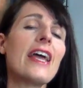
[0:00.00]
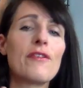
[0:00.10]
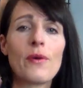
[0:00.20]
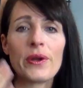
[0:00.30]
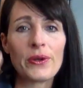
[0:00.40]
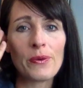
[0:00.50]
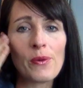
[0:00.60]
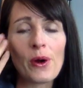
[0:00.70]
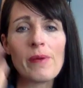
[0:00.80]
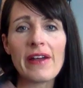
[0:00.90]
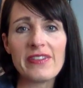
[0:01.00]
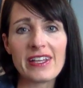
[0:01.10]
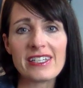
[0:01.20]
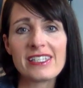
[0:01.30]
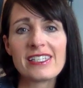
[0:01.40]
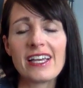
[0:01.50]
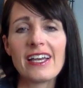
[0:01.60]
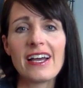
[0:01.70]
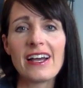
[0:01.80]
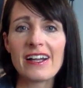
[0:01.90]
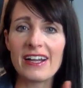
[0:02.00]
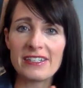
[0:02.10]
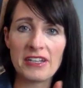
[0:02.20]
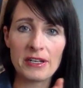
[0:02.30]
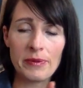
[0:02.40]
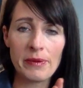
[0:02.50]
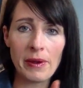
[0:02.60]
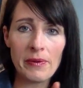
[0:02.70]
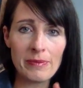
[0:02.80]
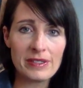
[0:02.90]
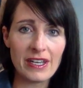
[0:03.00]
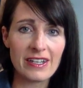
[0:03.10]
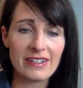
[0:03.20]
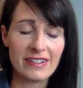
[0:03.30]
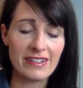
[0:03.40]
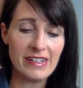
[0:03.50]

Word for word: If you want to know more about this, contact me at my website,